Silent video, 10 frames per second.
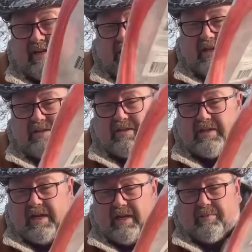It doesn't
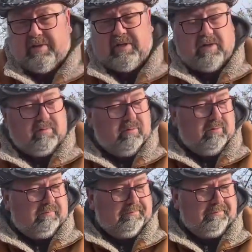take up a ton of
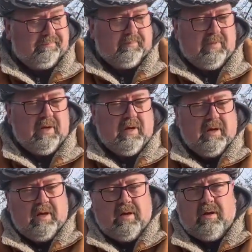room.
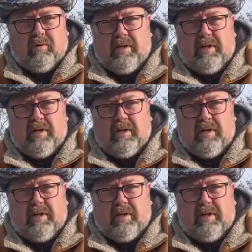Well,